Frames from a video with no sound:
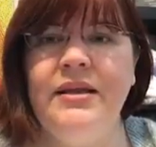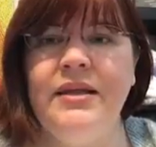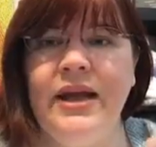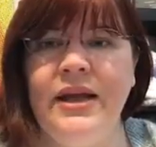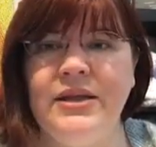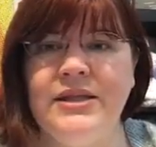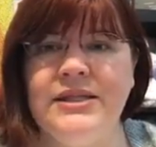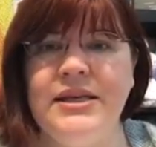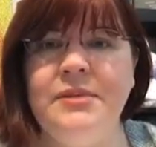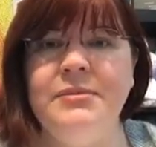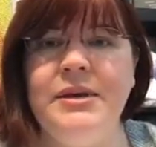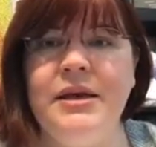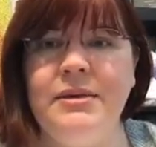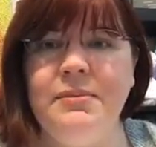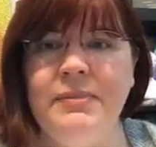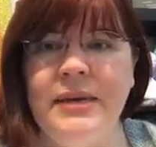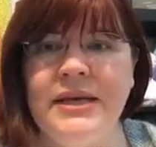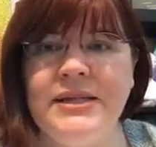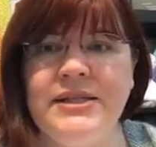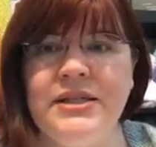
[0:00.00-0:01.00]
like send me a
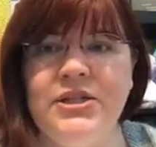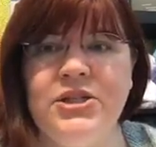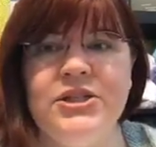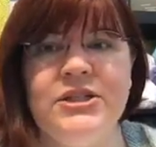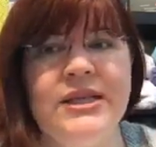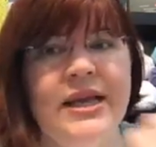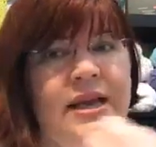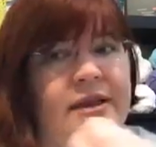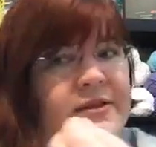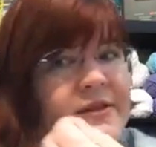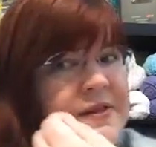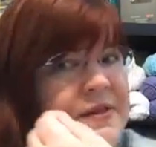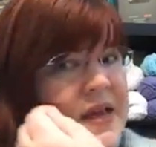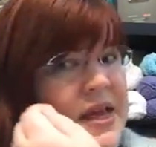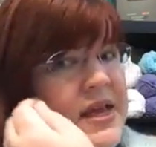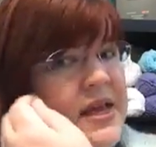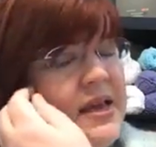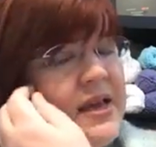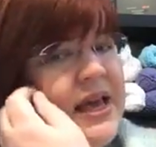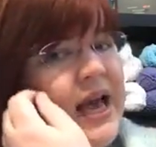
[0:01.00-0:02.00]
message saying that they
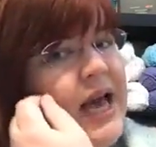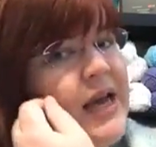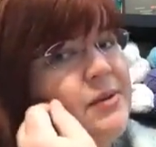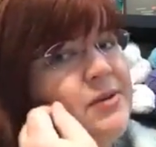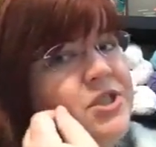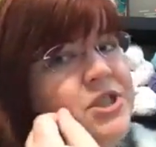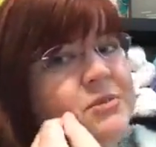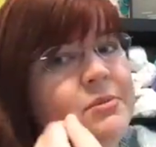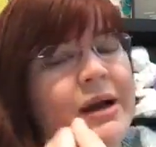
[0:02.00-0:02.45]
could caption